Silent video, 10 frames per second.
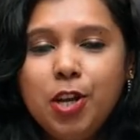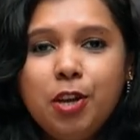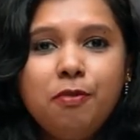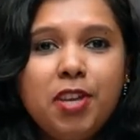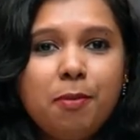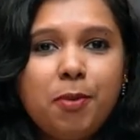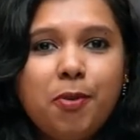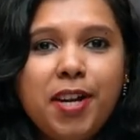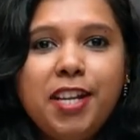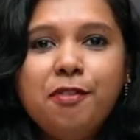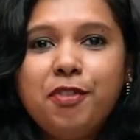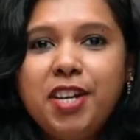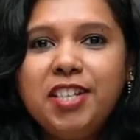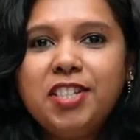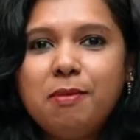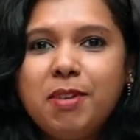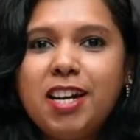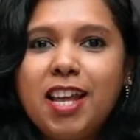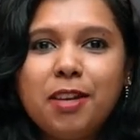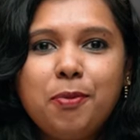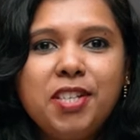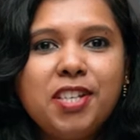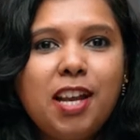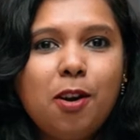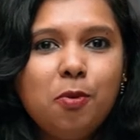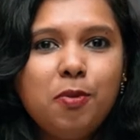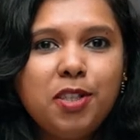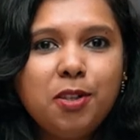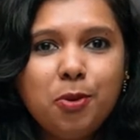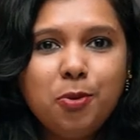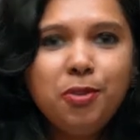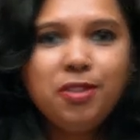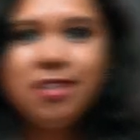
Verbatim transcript: We are providing free German language along with the course.